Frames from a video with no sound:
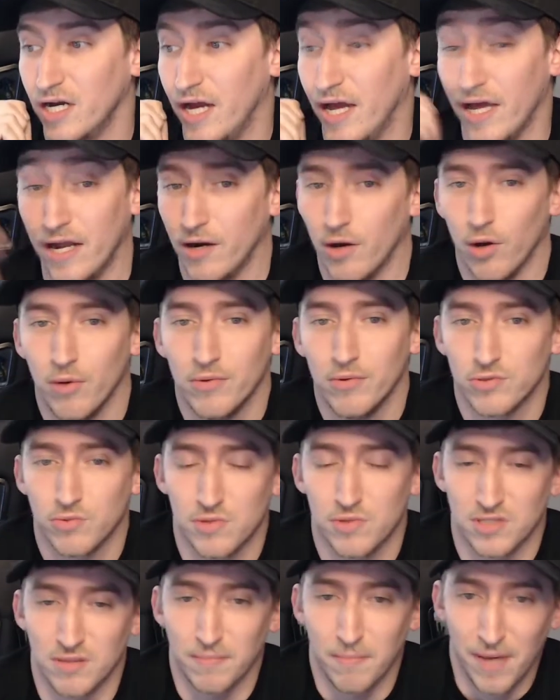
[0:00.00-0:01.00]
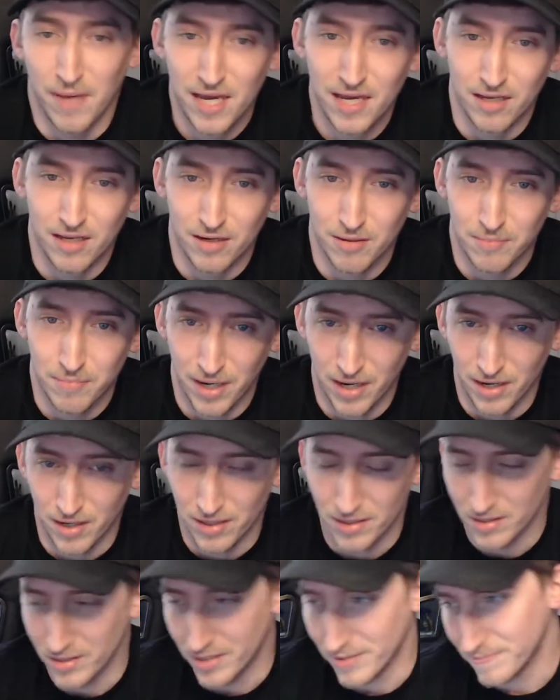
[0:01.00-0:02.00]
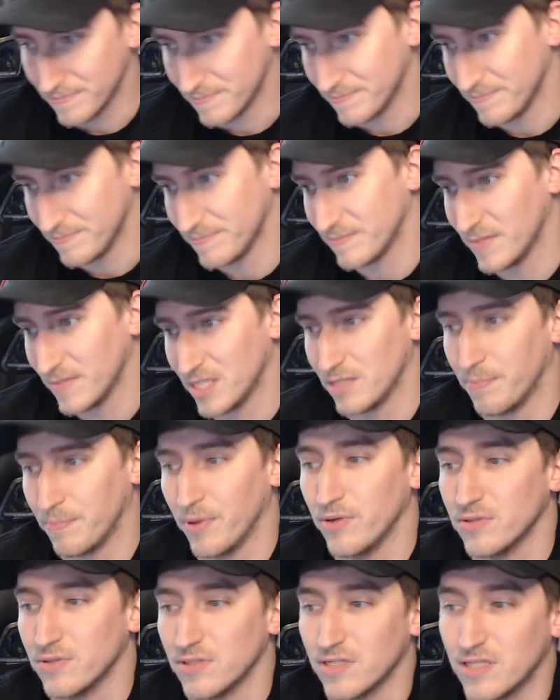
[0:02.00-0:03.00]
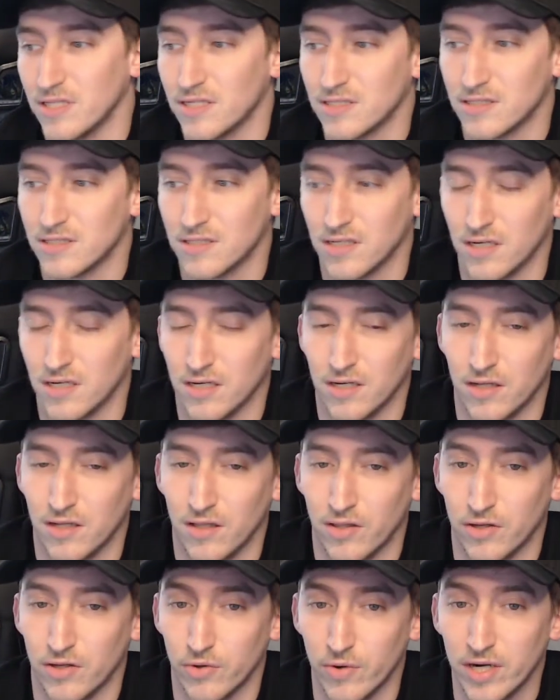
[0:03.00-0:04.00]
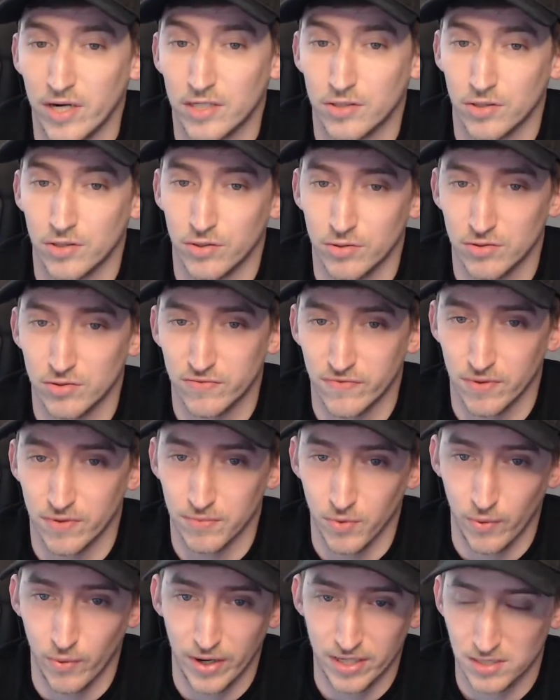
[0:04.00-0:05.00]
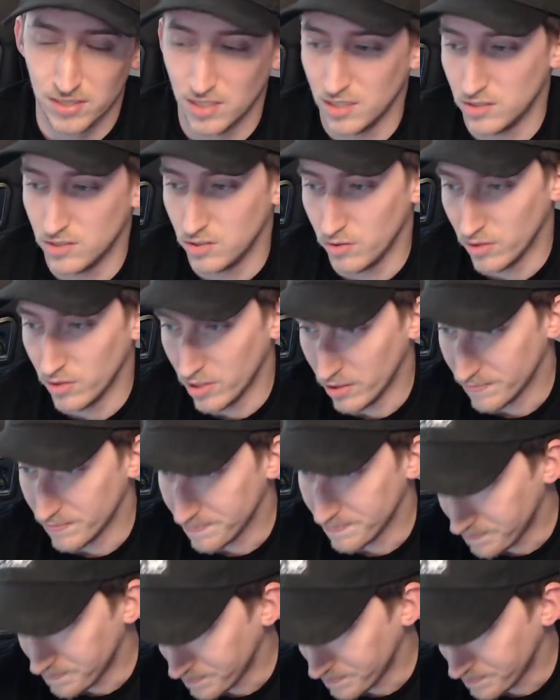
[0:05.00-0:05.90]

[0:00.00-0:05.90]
and it almost wasn't made apparently supposedly this uh, the director who's from the whitest kids you know